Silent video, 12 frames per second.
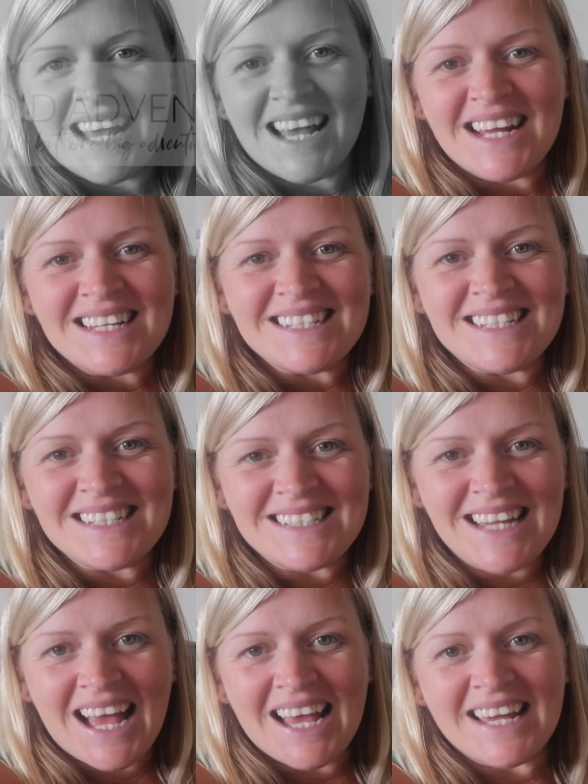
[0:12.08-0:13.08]
the...
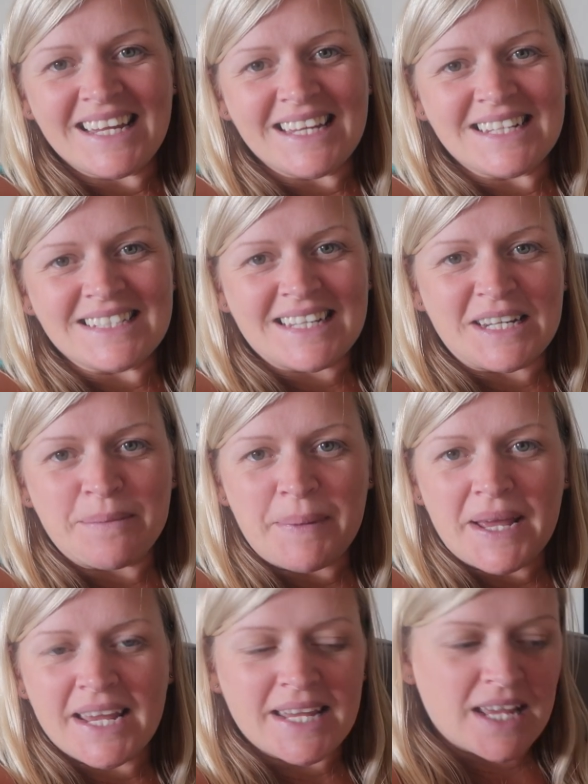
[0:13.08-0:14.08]
Today is going to
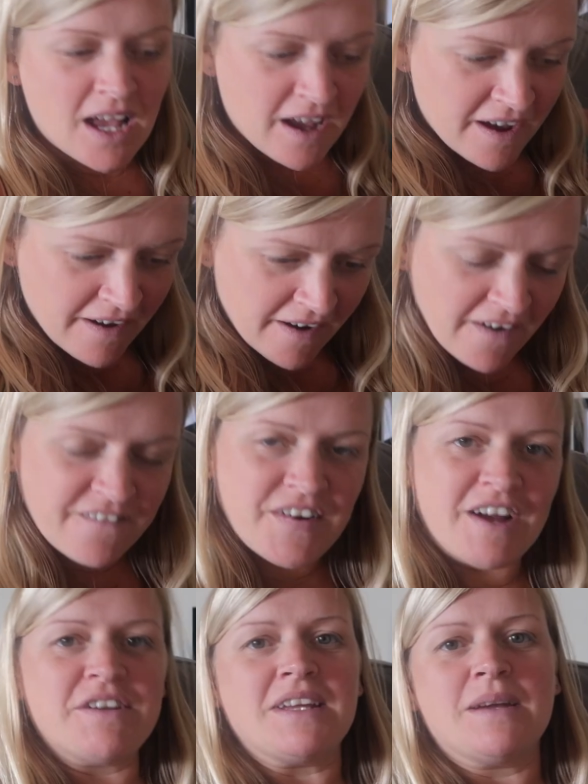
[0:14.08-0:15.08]
be a
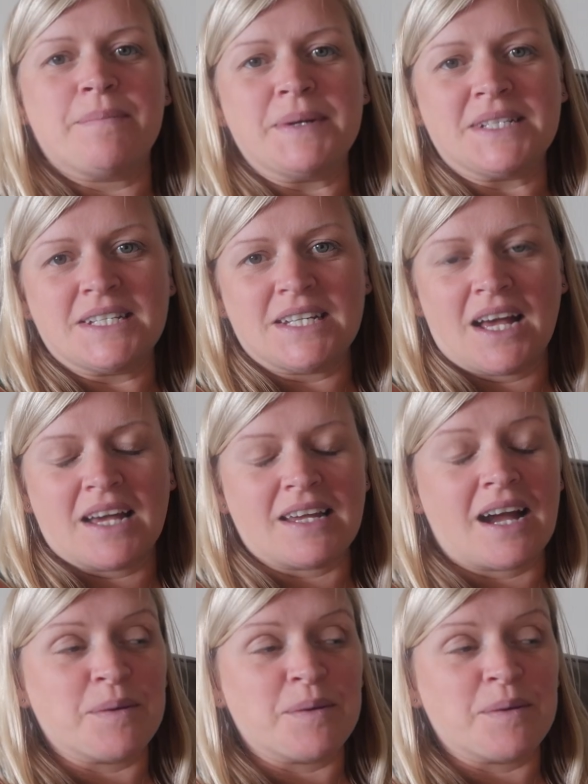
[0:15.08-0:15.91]
very busy day.